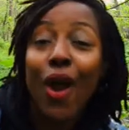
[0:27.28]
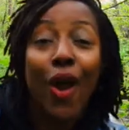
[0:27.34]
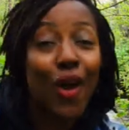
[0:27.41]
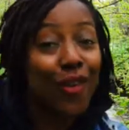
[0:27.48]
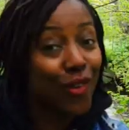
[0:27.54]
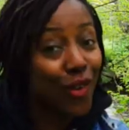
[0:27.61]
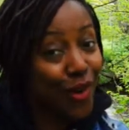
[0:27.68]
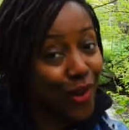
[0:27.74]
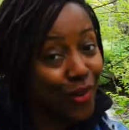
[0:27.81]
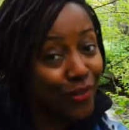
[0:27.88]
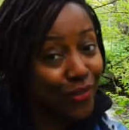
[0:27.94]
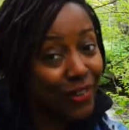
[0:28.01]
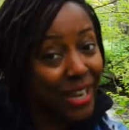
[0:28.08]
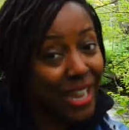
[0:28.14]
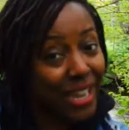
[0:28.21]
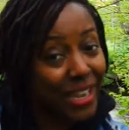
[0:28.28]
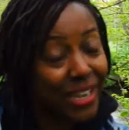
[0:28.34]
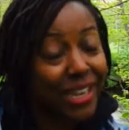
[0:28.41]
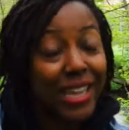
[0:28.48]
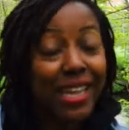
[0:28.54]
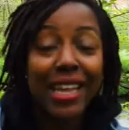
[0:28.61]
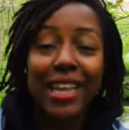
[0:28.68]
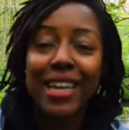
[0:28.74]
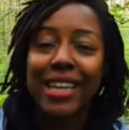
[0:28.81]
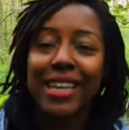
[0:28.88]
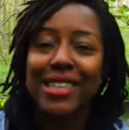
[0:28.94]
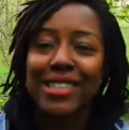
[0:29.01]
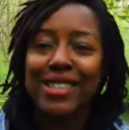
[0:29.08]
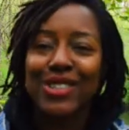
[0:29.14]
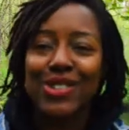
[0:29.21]
of Earth Day
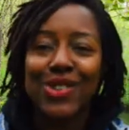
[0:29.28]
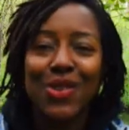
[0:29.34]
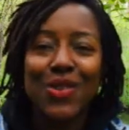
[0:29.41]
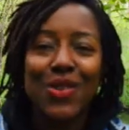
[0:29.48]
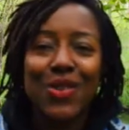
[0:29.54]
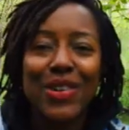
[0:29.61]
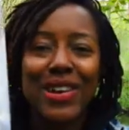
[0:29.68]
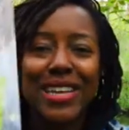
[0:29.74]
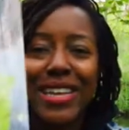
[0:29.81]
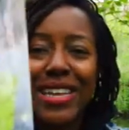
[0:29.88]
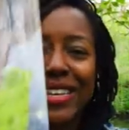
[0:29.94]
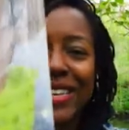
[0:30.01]
enjoy